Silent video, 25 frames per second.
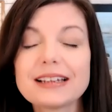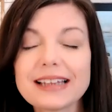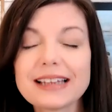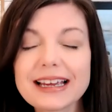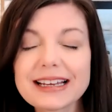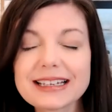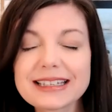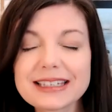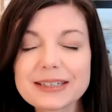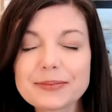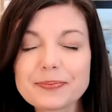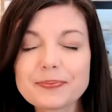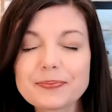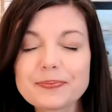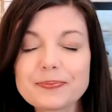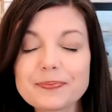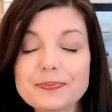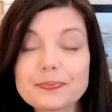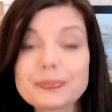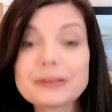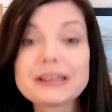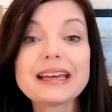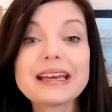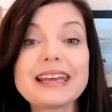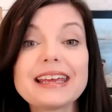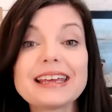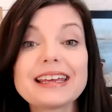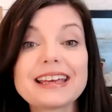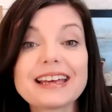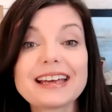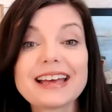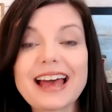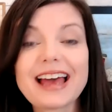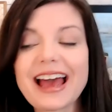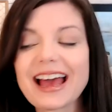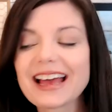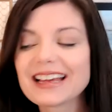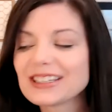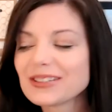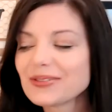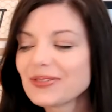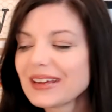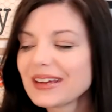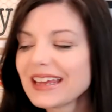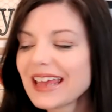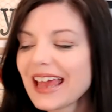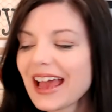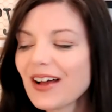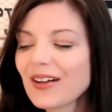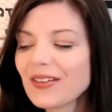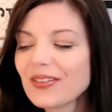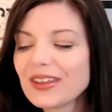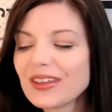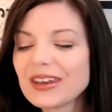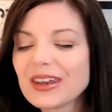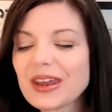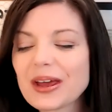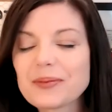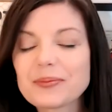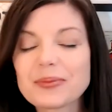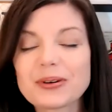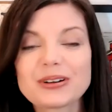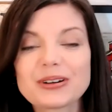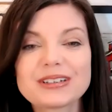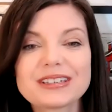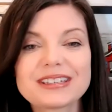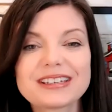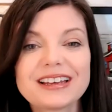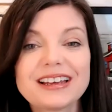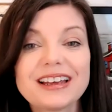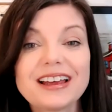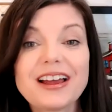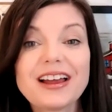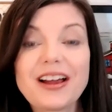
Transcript: Let's blink as we count the numbers.